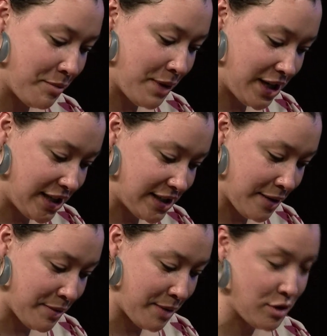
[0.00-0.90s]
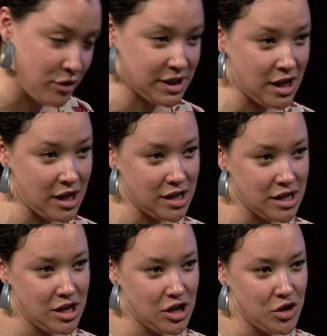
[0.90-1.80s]
Mondays, I'm at Moksa,
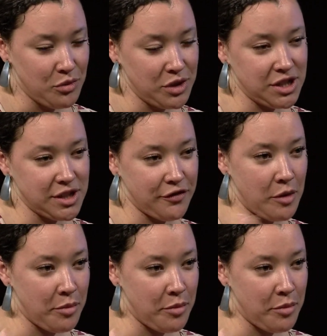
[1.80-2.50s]
which is the front